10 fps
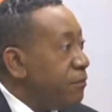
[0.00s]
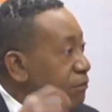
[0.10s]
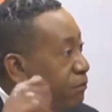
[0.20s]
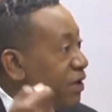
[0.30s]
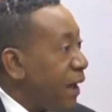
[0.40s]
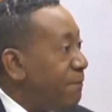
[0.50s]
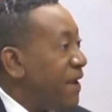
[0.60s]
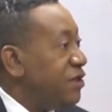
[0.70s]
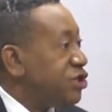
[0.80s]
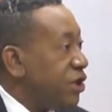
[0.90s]
put a
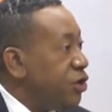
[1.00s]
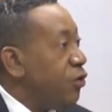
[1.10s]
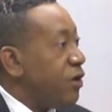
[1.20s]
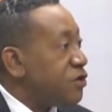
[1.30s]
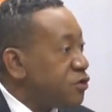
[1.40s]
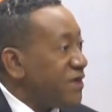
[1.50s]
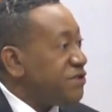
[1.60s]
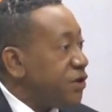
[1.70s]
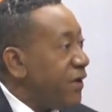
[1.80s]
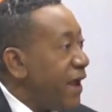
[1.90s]
pinch on you or
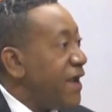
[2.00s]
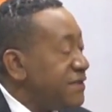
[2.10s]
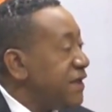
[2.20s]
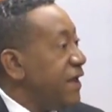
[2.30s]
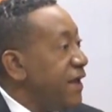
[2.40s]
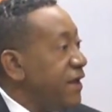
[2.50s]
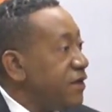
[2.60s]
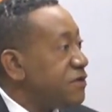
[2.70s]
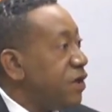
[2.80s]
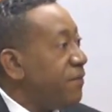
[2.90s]
twist your hair and say, hey,
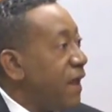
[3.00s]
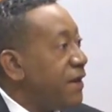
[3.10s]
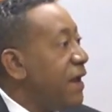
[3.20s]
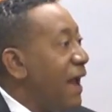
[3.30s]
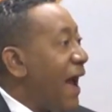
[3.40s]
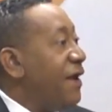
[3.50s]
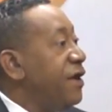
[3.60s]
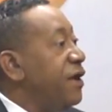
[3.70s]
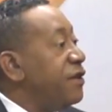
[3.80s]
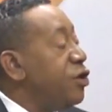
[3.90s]
look, stop that.
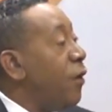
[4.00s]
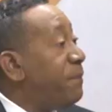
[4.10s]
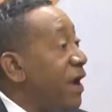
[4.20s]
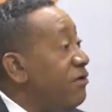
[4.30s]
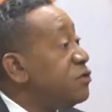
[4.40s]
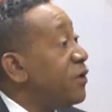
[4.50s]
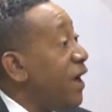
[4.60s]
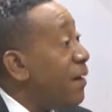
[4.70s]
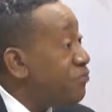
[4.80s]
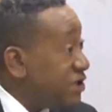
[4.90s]
And your parents
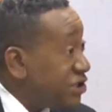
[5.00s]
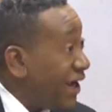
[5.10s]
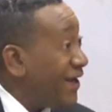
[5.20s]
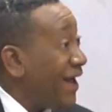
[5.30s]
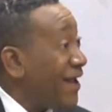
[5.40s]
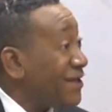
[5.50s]
would appreciate that.